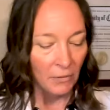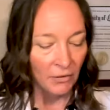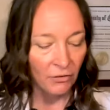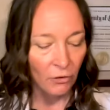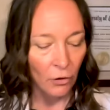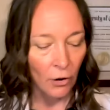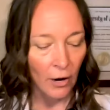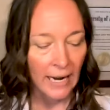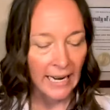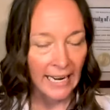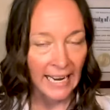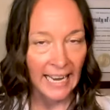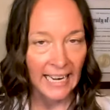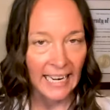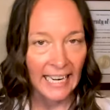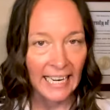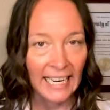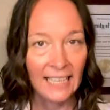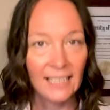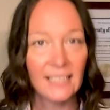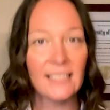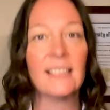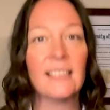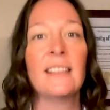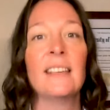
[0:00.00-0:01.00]
Before I get
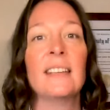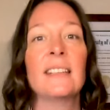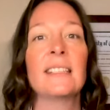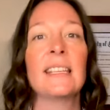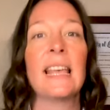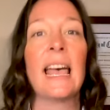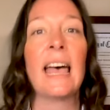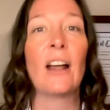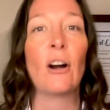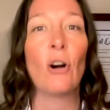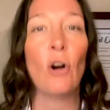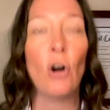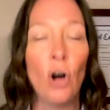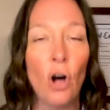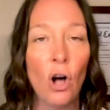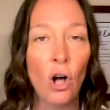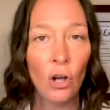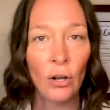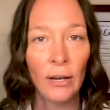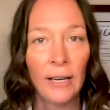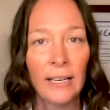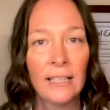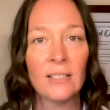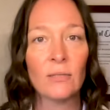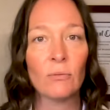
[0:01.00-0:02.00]
into this at
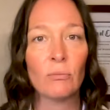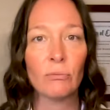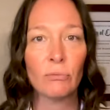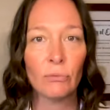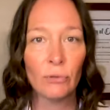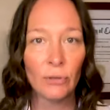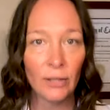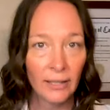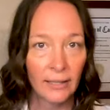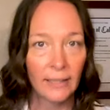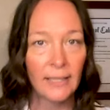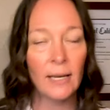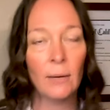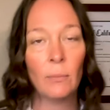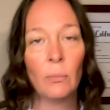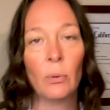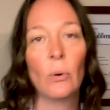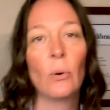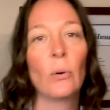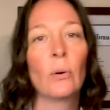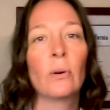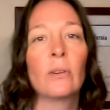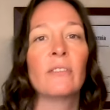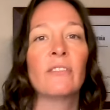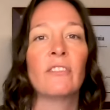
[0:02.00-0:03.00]
all, it's really
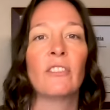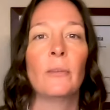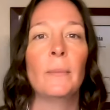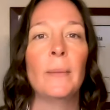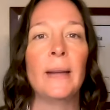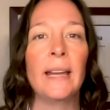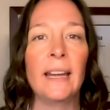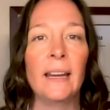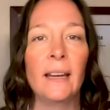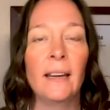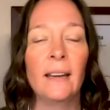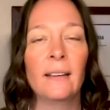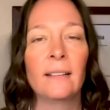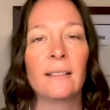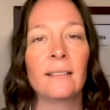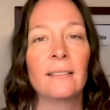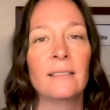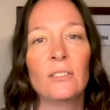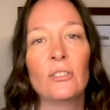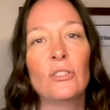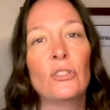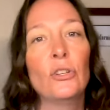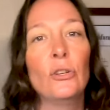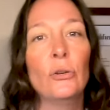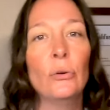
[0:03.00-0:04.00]
important for me
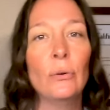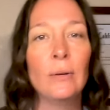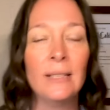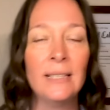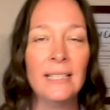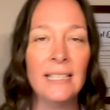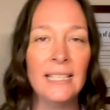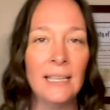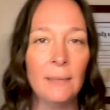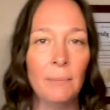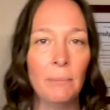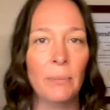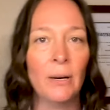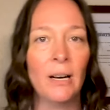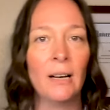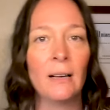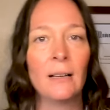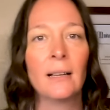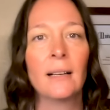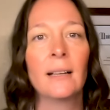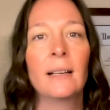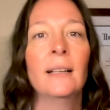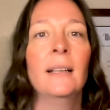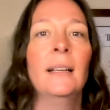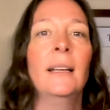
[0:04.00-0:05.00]
to
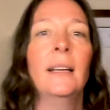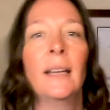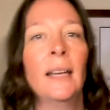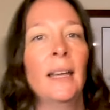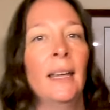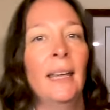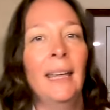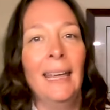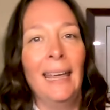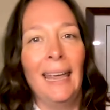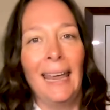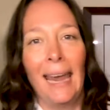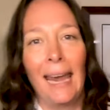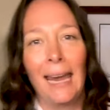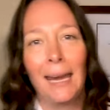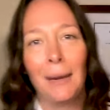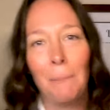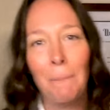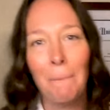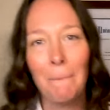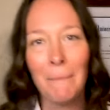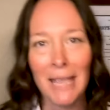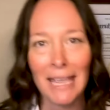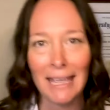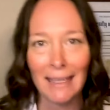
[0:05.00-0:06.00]
debunk a
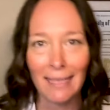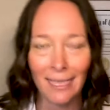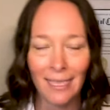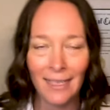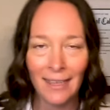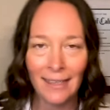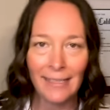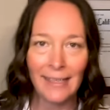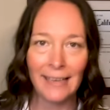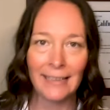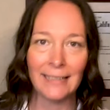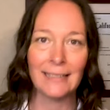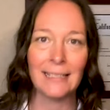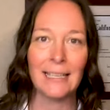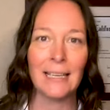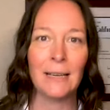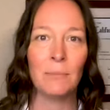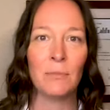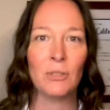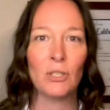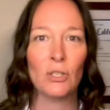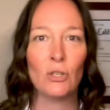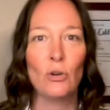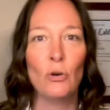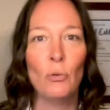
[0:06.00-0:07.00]
myth that
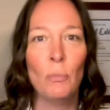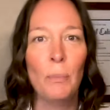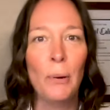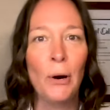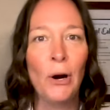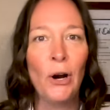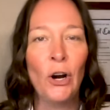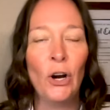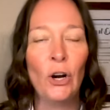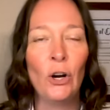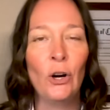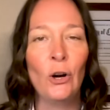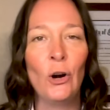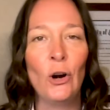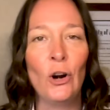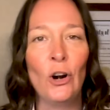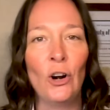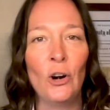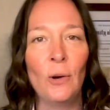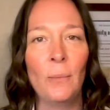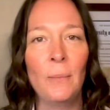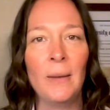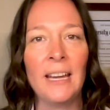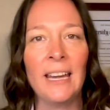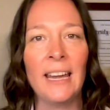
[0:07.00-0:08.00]
seems to
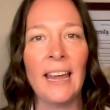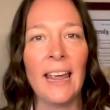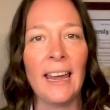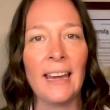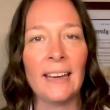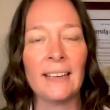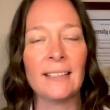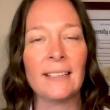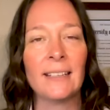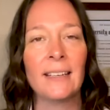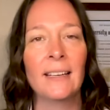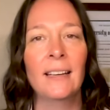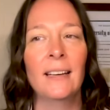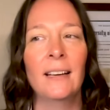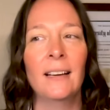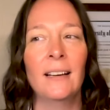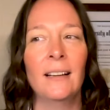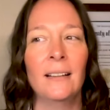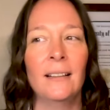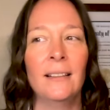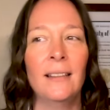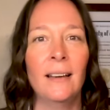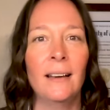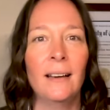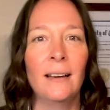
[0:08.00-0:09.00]
permeate
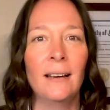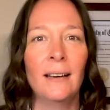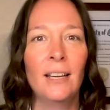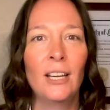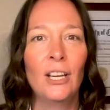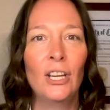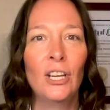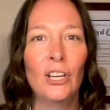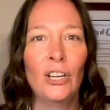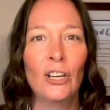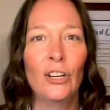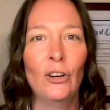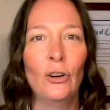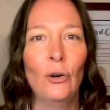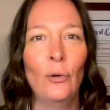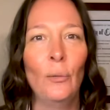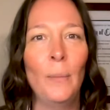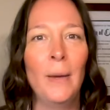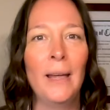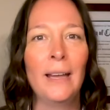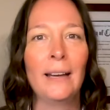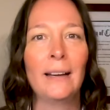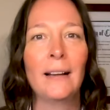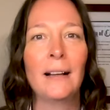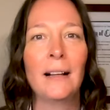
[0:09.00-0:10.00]
the
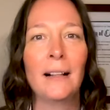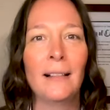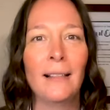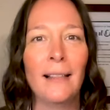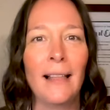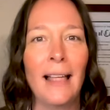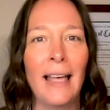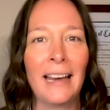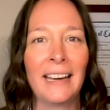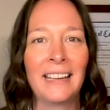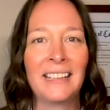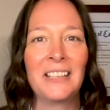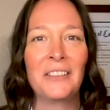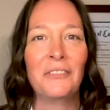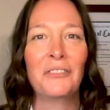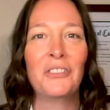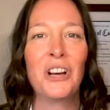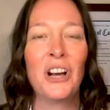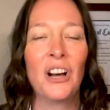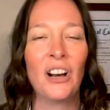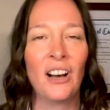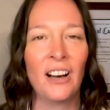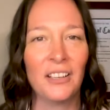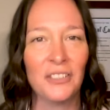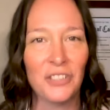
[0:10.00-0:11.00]
human collective
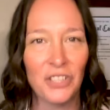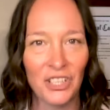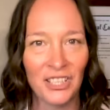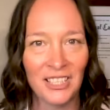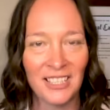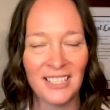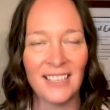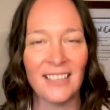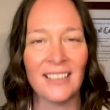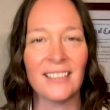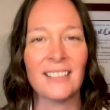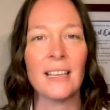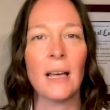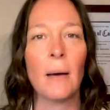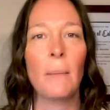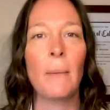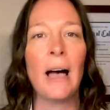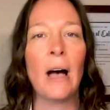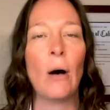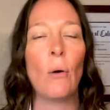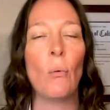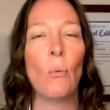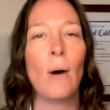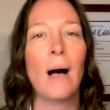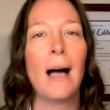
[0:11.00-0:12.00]
consciousness
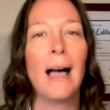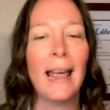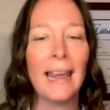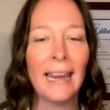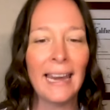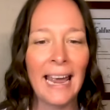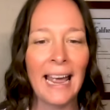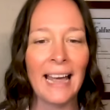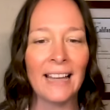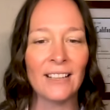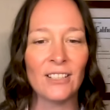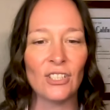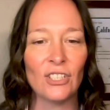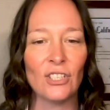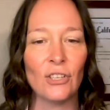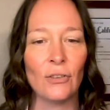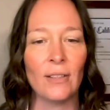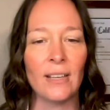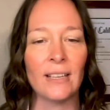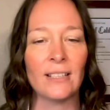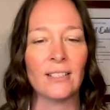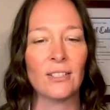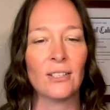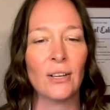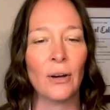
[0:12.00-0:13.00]
about why cats do
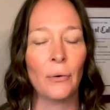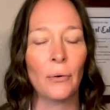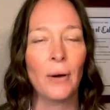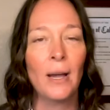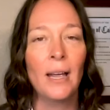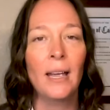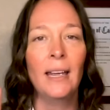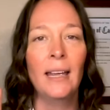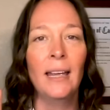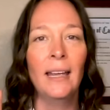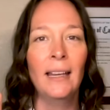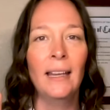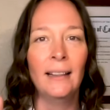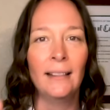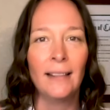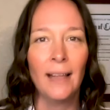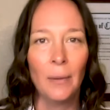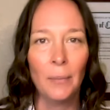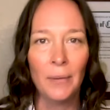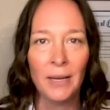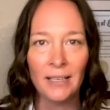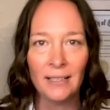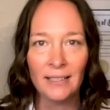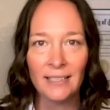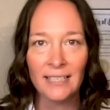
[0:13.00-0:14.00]
this. So
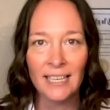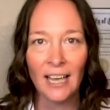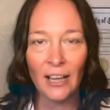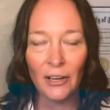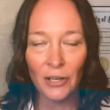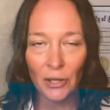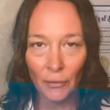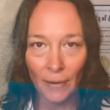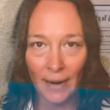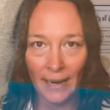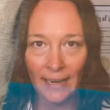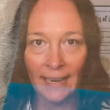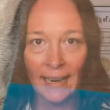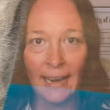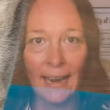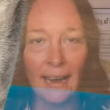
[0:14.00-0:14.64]
let me tell you right